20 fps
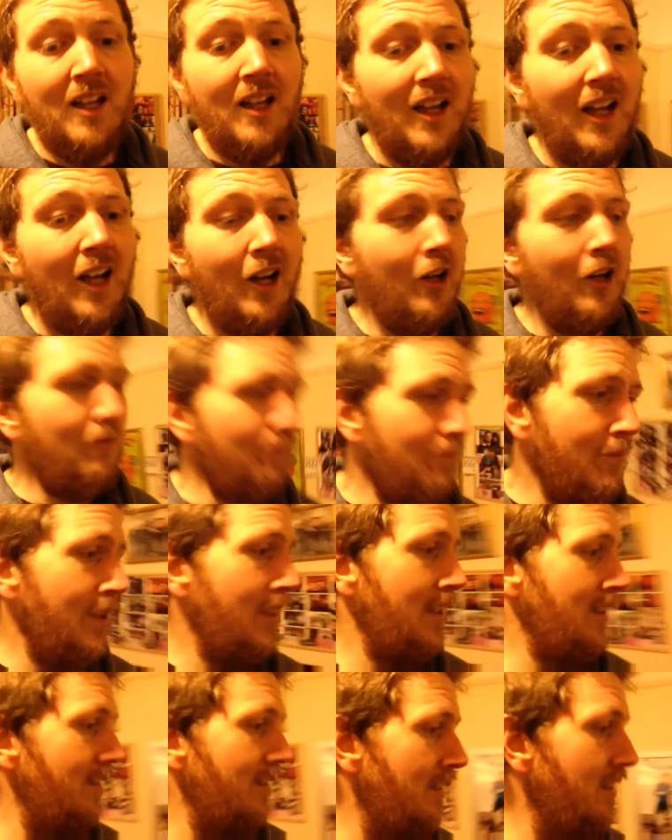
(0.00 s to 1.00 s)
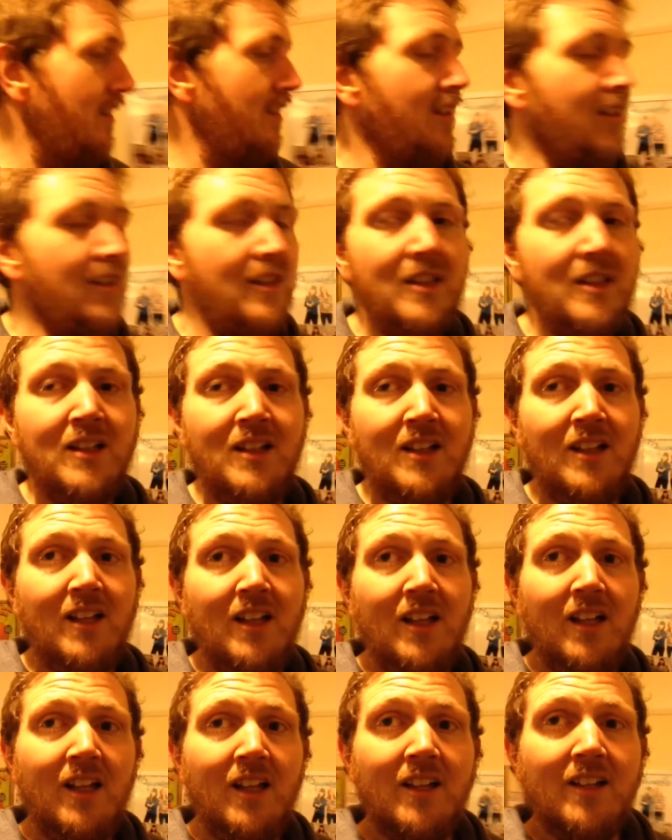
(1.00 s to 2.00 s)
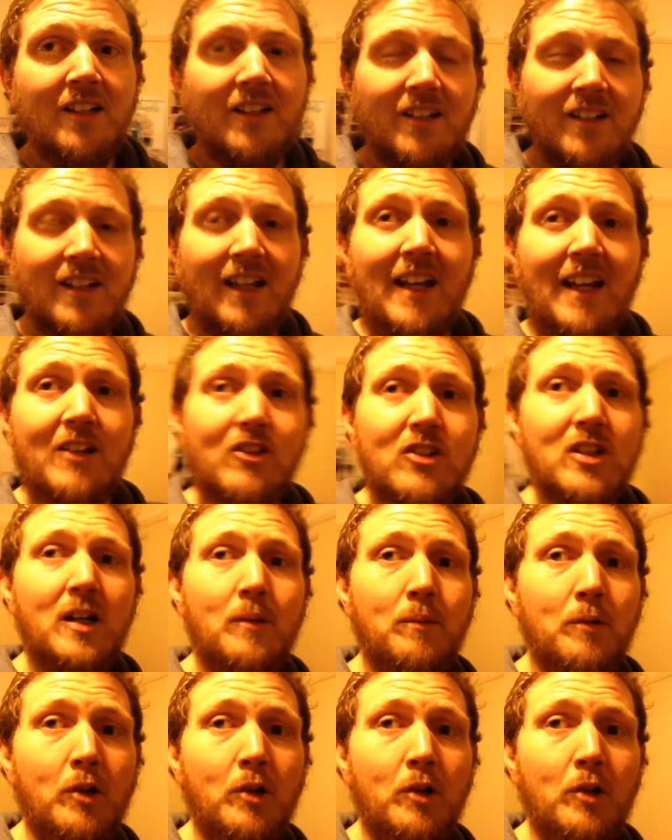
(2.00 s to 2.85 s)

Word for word: I'm going to catch up